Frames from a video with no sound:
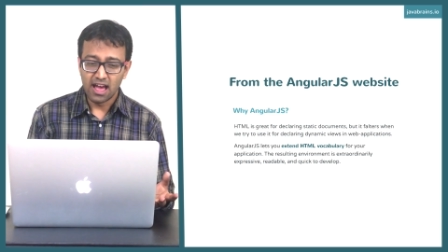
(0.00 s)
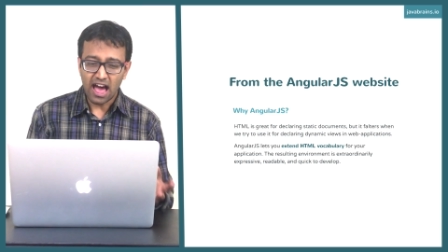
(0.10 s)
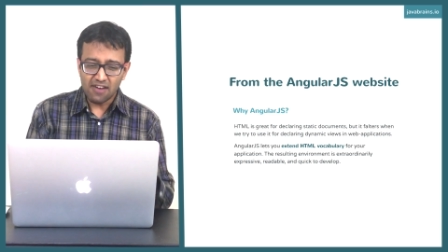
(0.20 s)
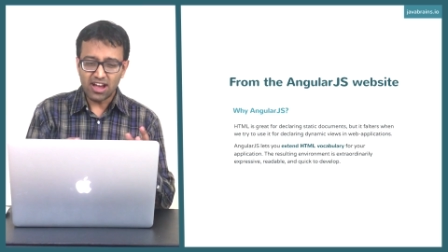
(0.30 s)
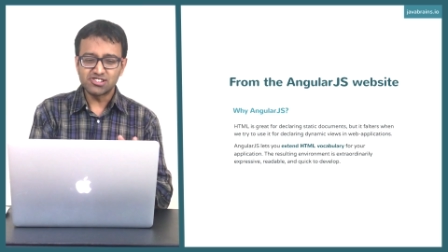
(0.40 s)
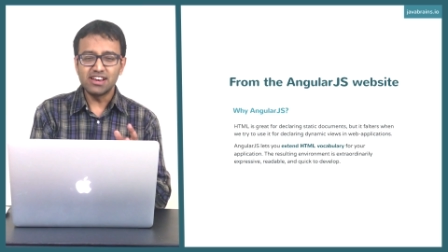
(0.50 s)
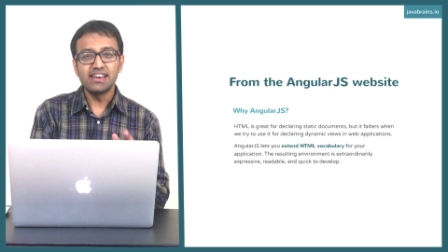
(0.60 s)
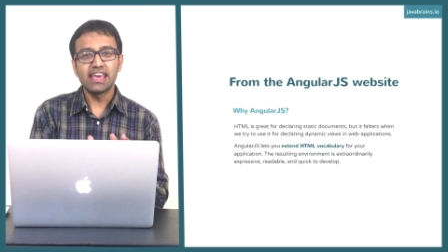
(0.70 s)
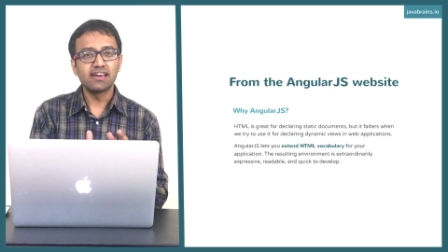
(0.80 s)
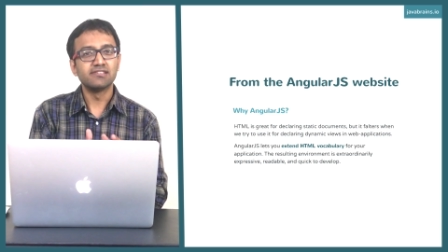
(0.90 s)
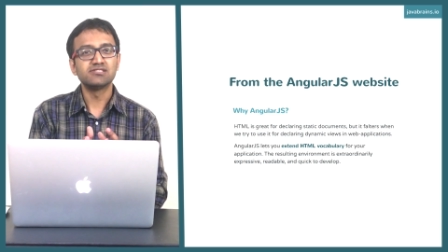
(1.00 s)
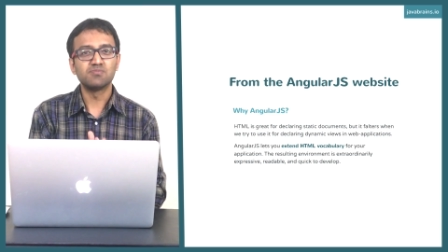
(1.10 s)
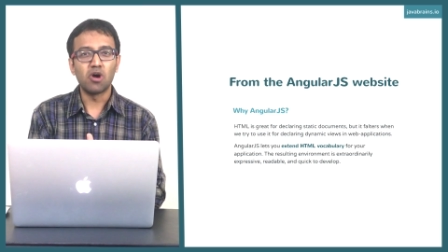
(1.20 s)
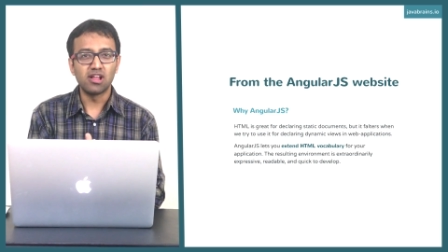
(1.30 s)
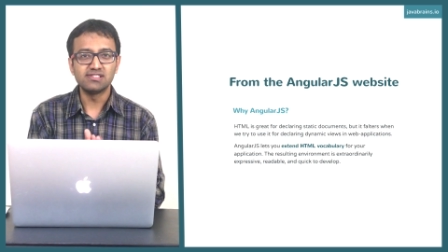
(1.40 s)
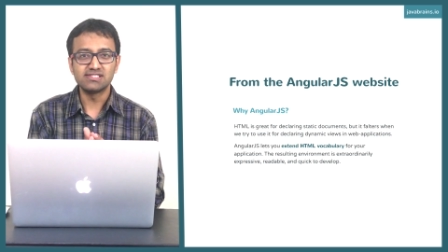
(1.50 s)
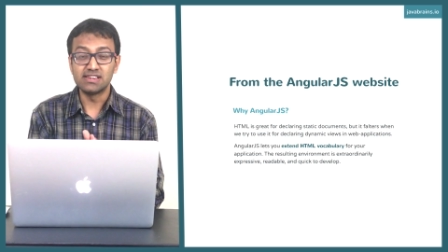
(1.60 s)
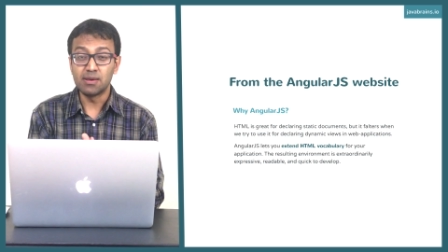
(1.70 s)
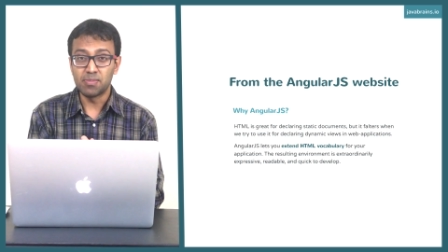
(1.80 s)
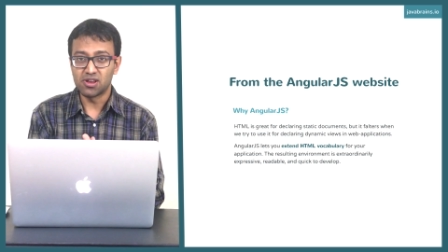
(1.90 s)
I have actually taken a small
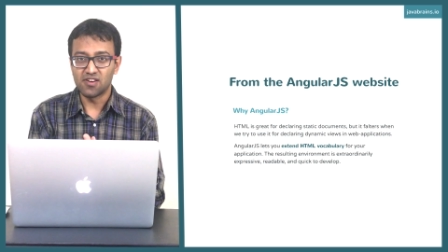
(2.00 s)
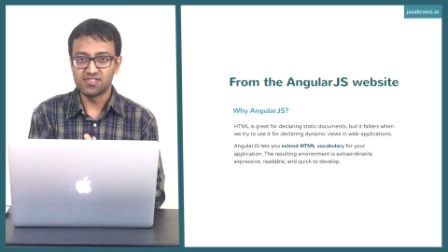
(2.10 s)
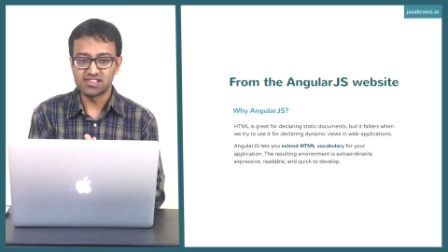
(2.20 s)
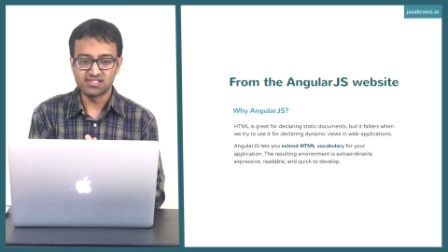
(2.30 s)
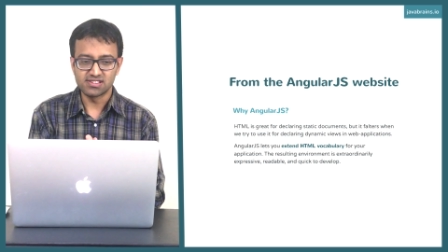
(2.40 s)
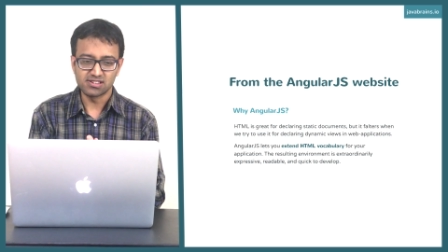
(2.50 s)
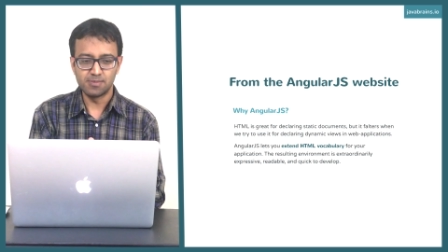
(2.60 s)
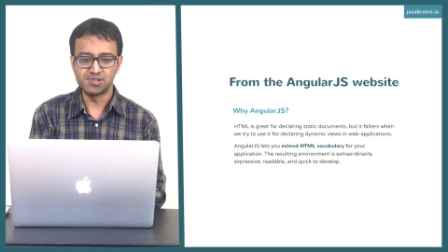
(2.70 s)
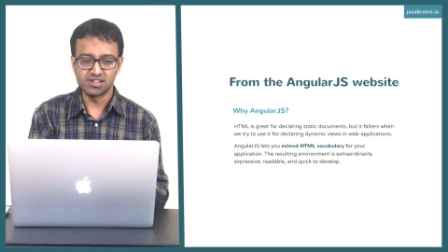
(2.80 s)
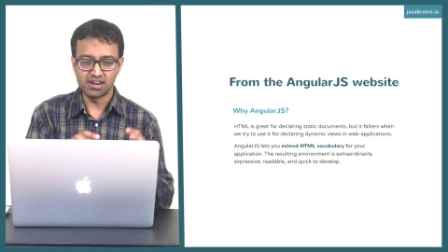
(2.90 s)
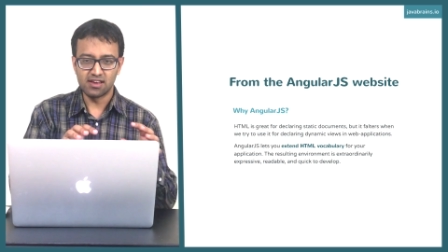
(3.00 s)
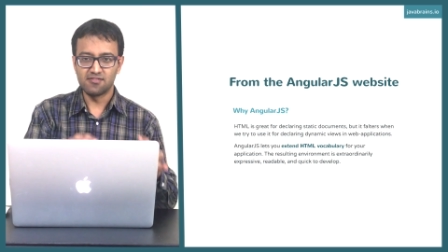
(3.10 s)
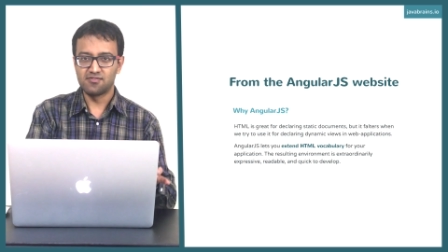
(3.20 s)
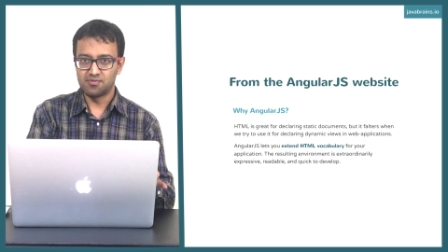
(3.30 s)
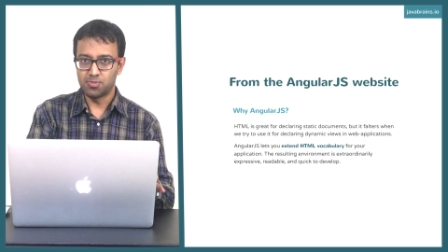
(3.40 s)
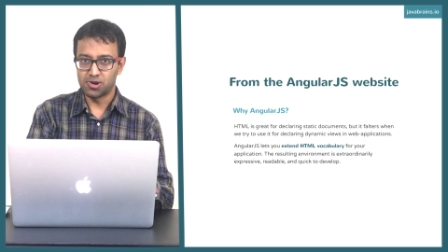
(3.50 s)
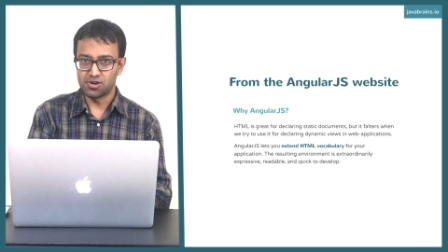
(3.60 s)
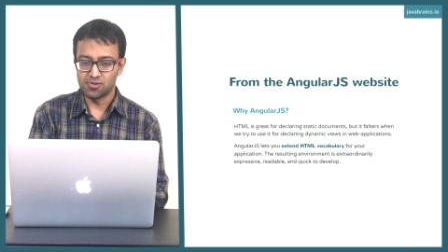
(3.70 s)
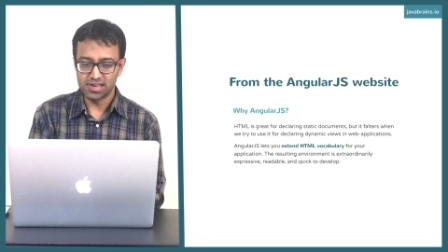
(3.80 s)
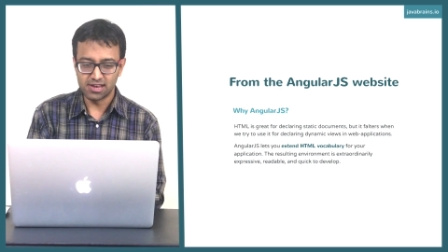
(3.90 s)
snippet of this description and I've put it
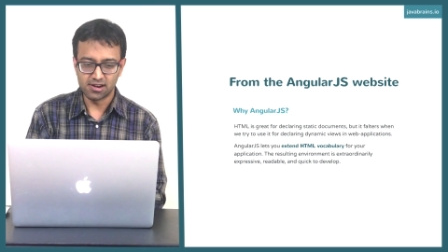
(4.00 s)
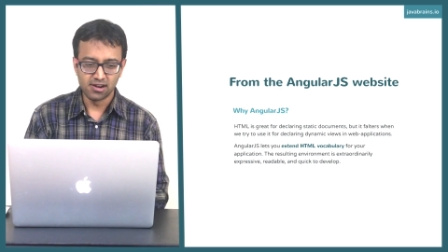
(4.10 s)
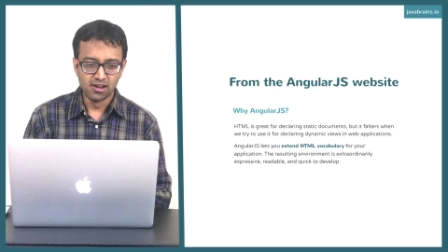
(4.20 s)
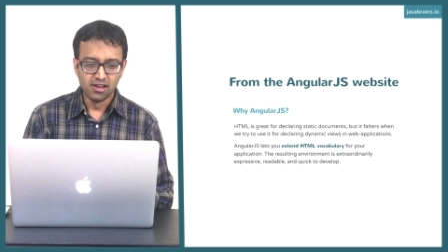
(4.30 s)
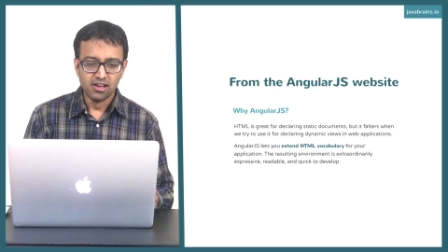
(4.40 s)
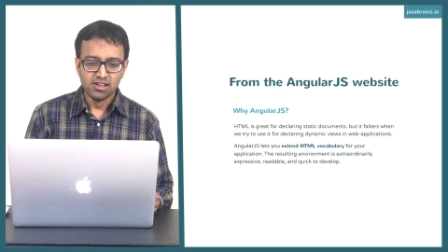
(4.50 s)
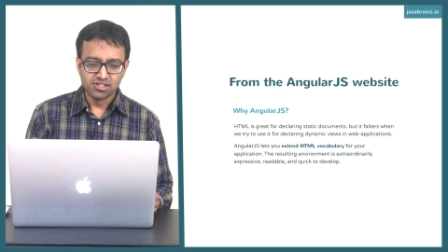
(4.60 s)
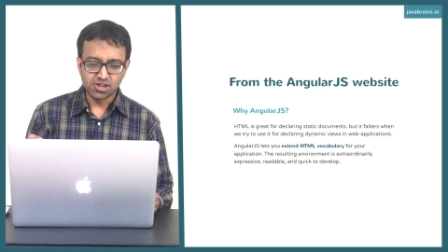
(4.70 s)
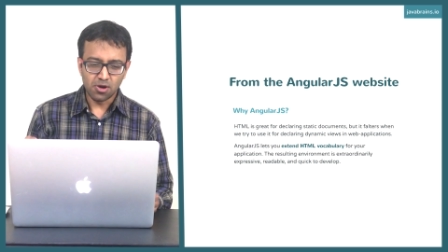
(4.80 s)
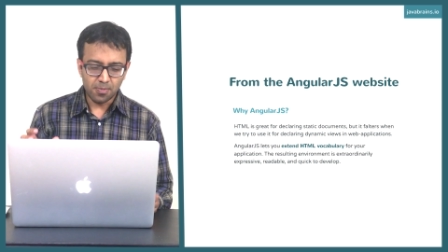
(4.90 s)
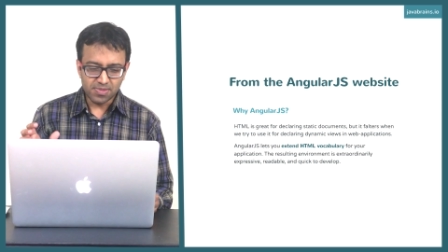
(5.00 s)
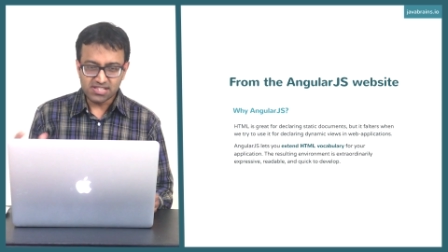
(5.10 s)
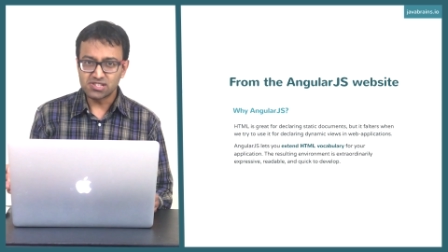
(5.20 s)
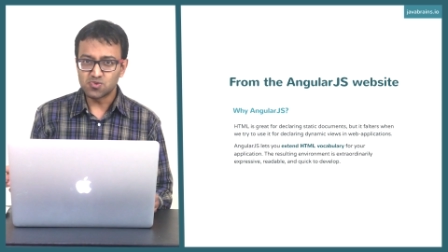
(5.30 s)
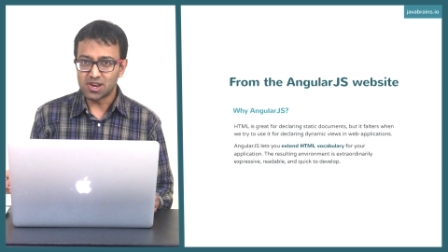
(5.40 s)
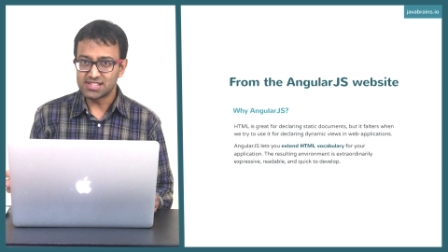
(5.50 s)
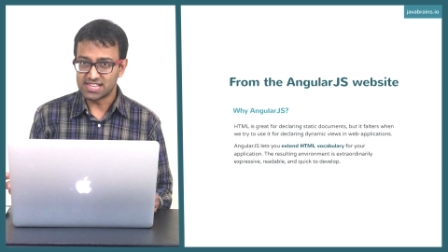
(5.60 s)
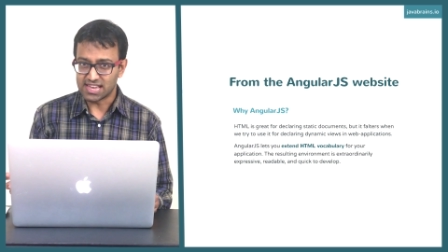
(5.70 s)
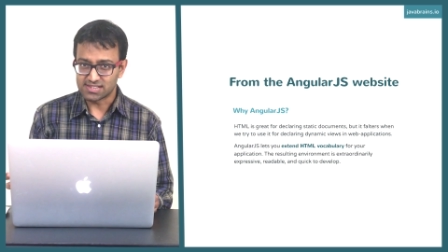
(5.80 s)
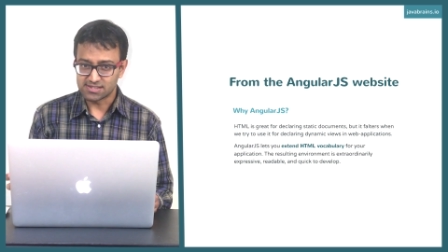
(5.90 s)
over here. So this is what it
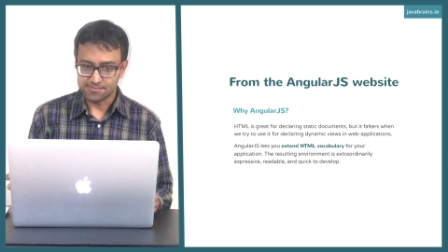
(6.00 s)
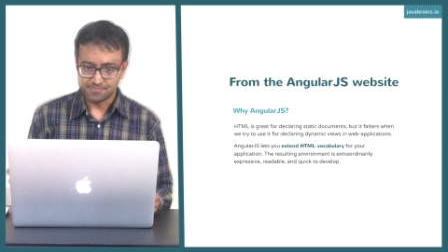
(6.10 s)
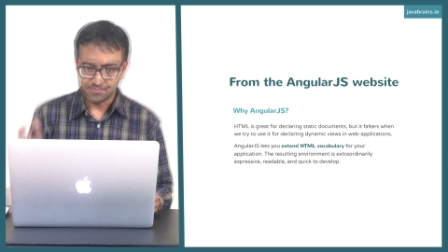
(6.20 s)
says.